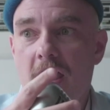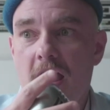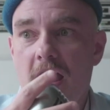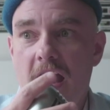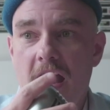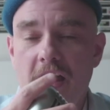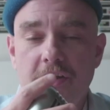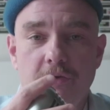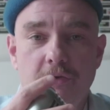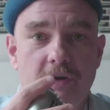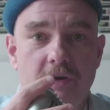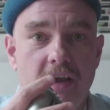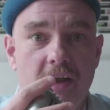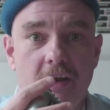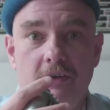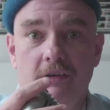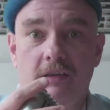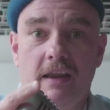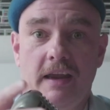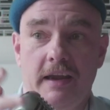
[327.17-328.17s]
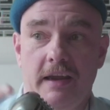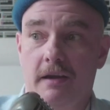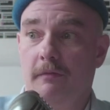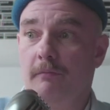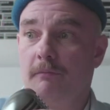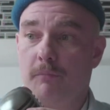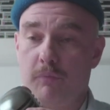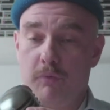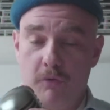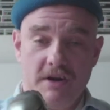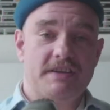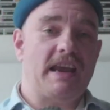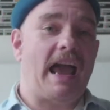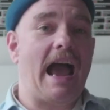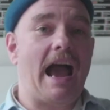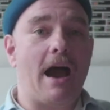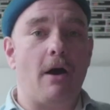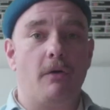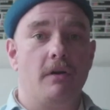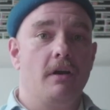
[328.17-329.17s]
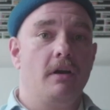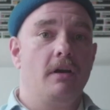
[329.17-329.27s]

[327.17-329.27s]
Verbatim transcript: and you can like print out